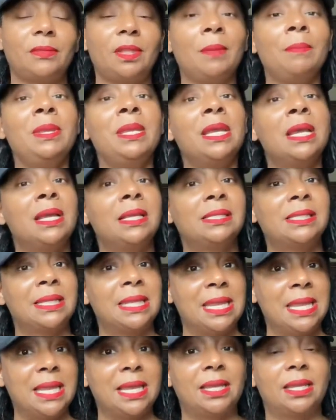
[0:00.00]
because,
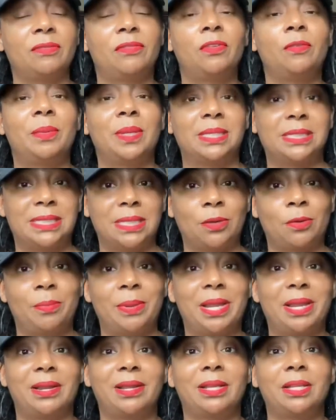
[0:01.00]
again, if you've been a single
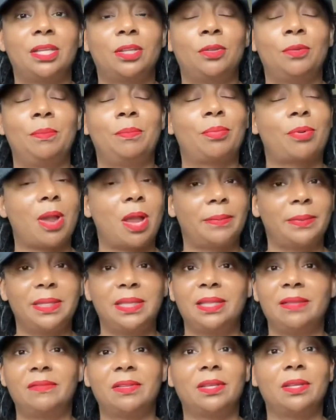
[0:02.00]
parent, you
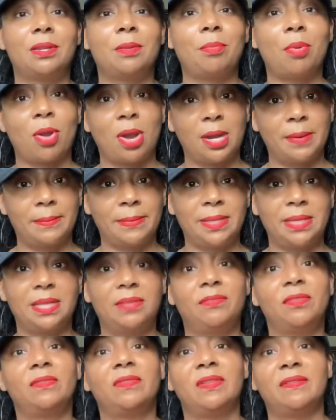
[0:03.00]
probably lived in an apartment.
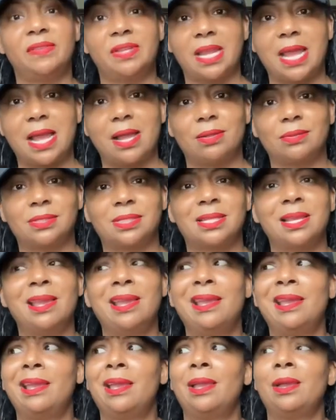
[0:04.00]
If you've lived in a house,
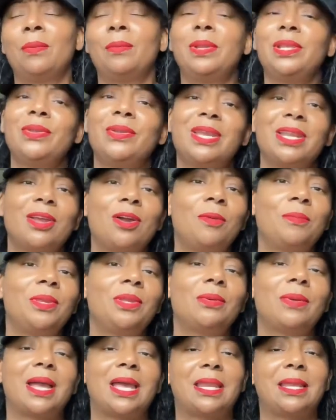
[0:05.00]
when you get home,
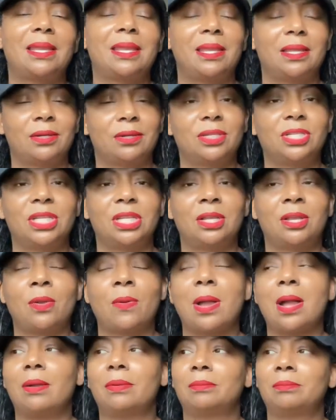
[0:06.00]
you don't have the energy to
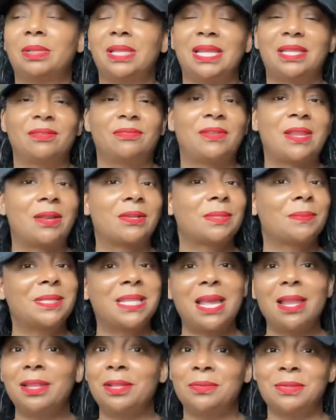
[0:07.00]
go out and plant the flowers. I'm
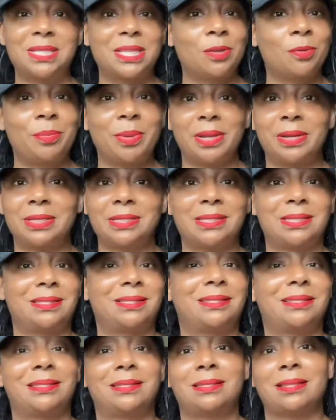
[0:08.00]
telling you, single
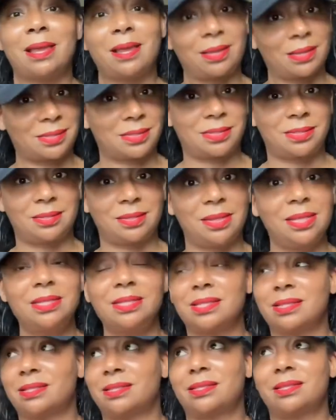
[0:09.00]
parenting sucks. It
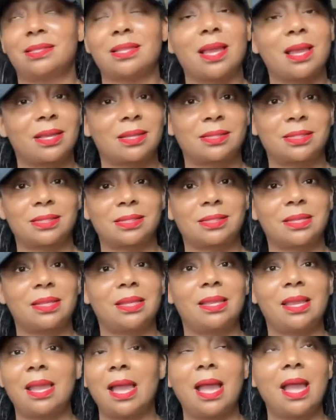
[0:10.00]
just sucks.
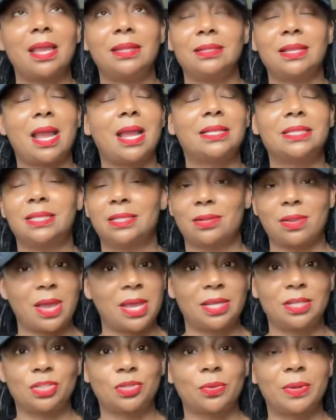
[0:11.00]
I, I did
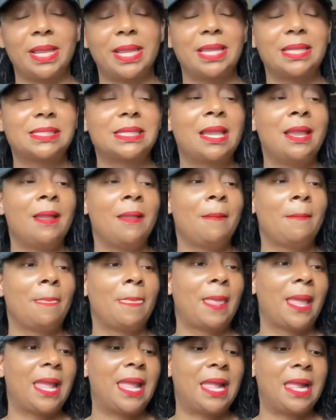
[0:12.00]
not enjoy it
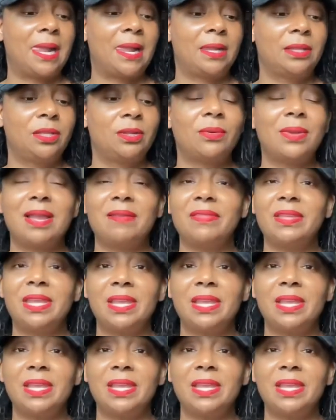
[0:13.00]
and you don't have the